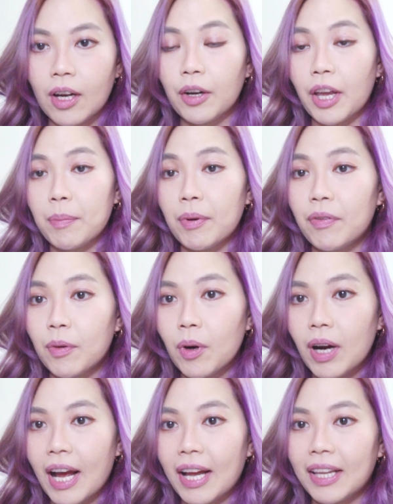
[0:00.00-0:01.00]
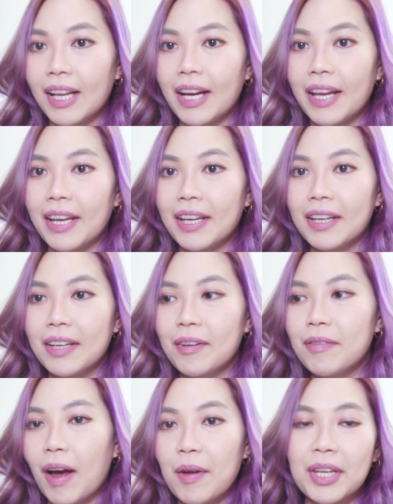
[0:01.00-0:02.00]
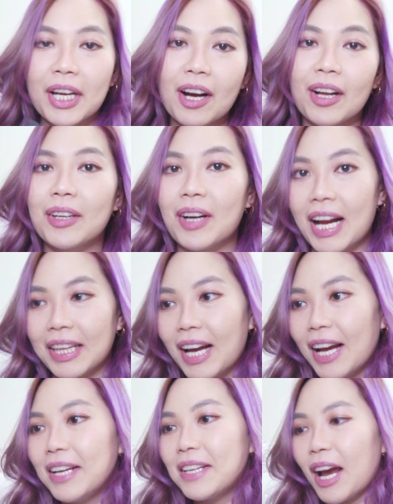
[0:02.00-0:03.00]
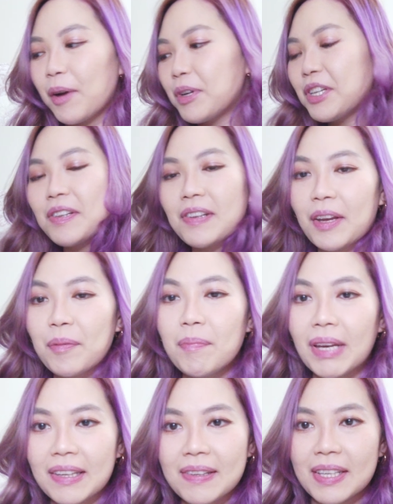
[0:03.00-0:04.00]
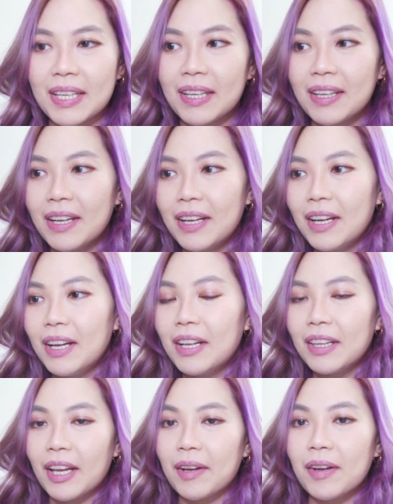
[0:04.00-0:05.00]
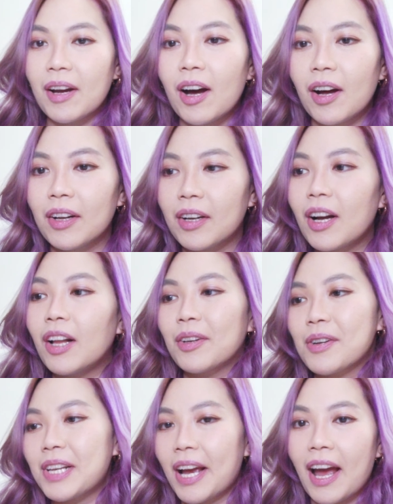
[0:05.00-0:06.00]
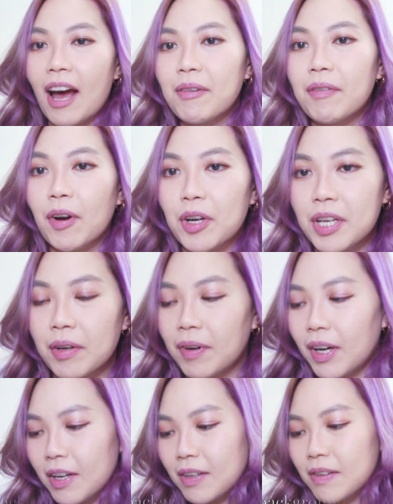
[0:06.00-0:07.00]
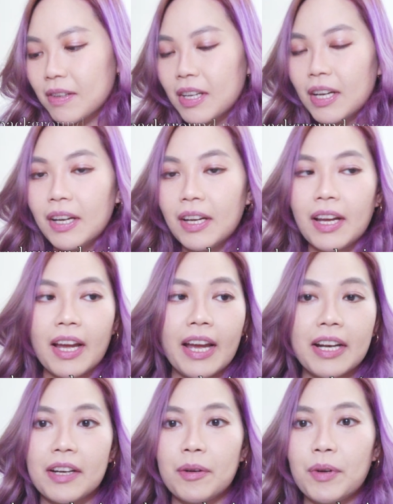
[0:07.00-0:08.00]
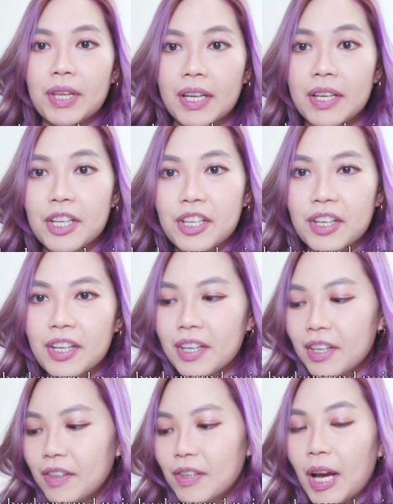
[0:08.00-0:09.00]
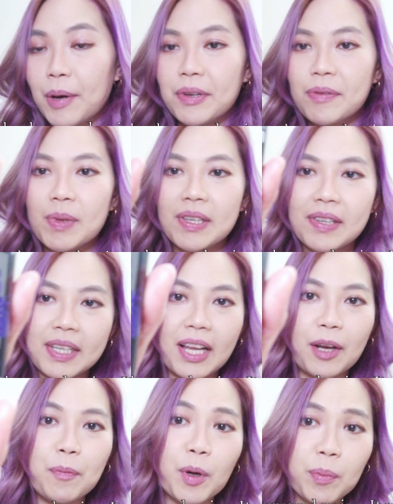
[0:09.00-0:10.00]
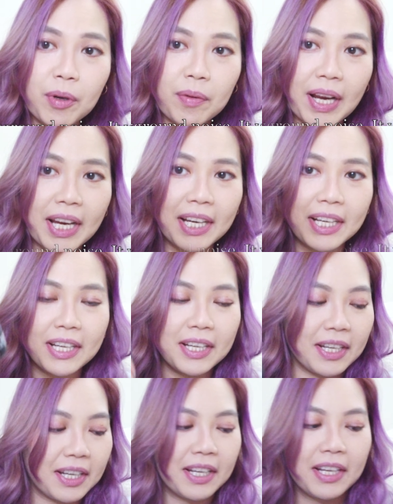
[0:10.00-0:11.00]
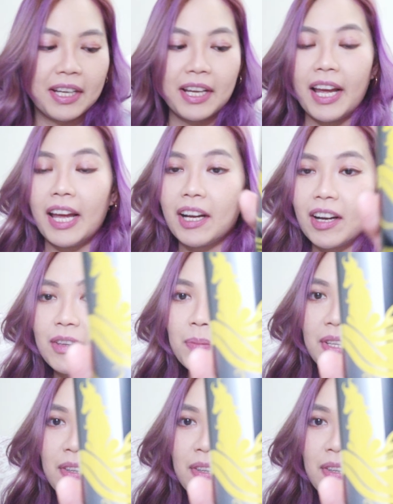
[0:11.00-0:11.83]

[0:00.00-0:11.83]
Okay, before I found the color I liked, I was just like mixing like colors I have of Arctic Fox and with conditioner. So I was mixing like Purple Rain and Cosmic